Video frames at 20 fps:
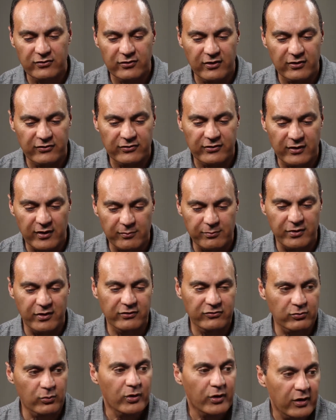just a
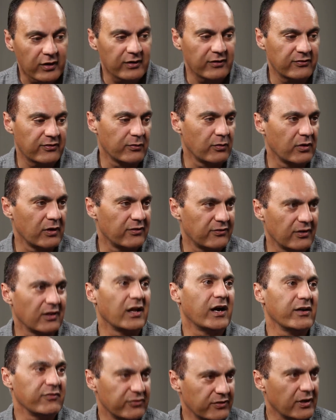buzzword, it's a
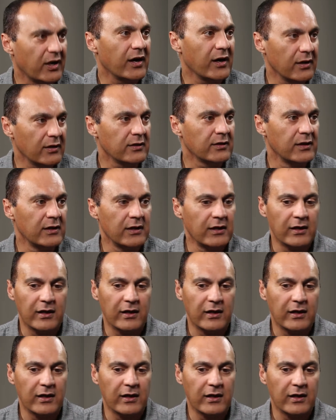lifestyle.